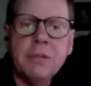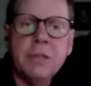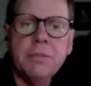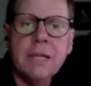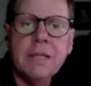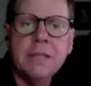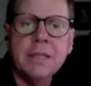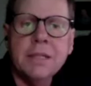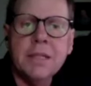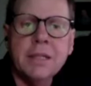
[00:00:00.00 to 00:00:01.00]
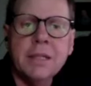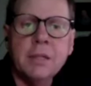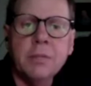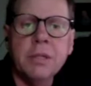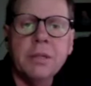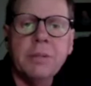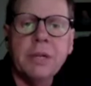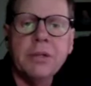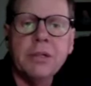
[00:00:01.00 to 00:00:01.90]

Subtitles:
would you mind just saying a little bit about